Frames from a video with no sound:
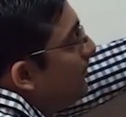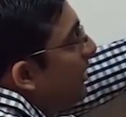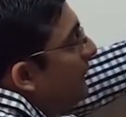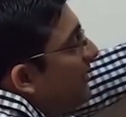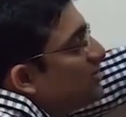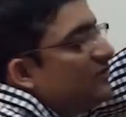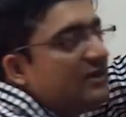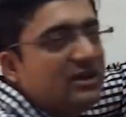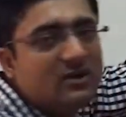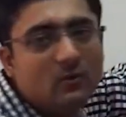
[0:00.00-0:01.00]
the power of x
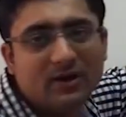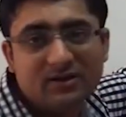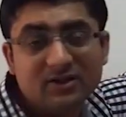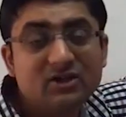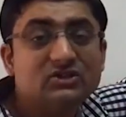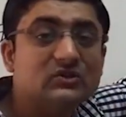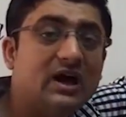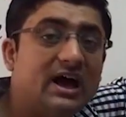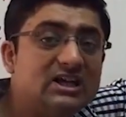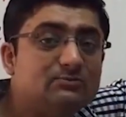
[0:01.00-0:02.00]
over here? 1.
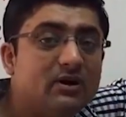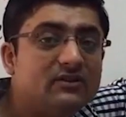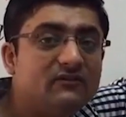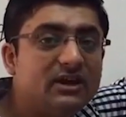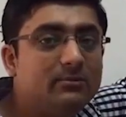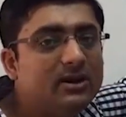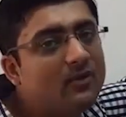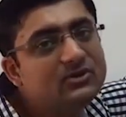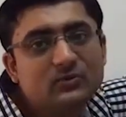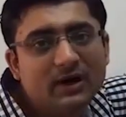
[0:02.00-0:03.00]
So highest power of the variable
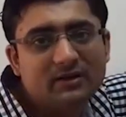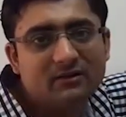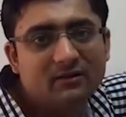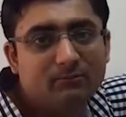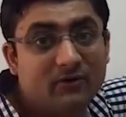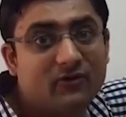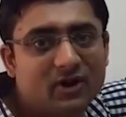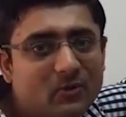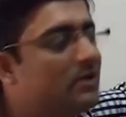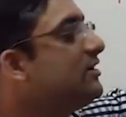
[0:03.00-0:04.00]
now is 1, but
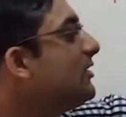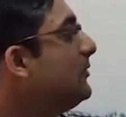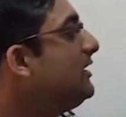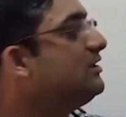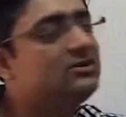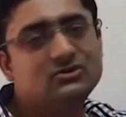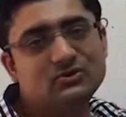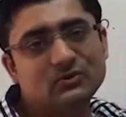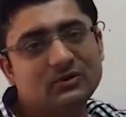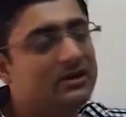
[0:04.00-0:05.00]
for a quadratic we need
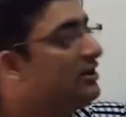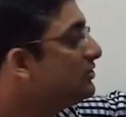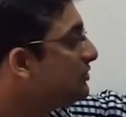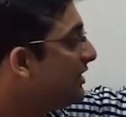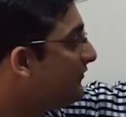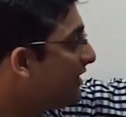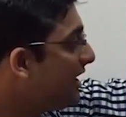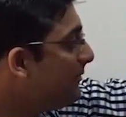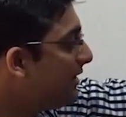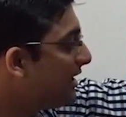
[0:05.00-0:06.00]
2. So if
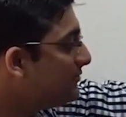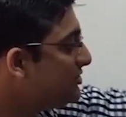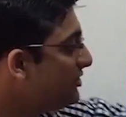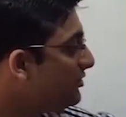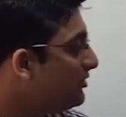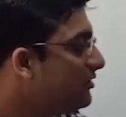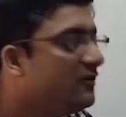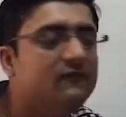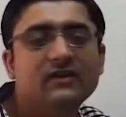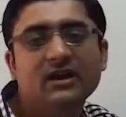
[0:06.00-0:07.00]
a becomes
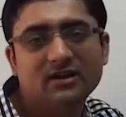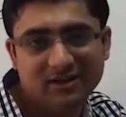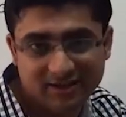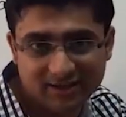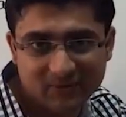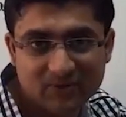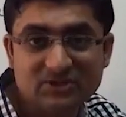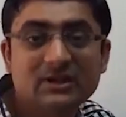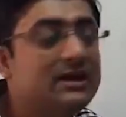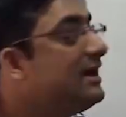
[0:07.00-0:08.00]
0, we get a linear
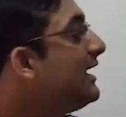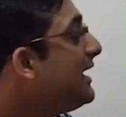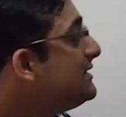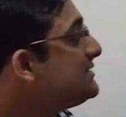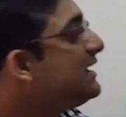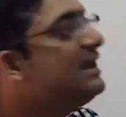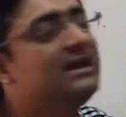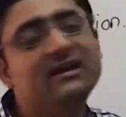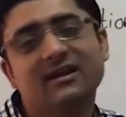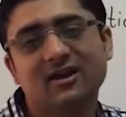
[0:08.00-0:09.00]
equation. Hence,
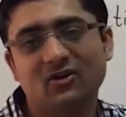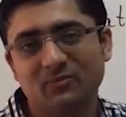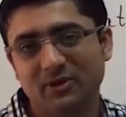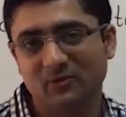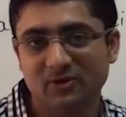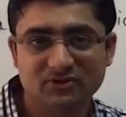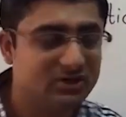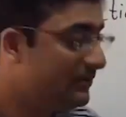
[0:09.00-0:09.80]
a cannot be equal to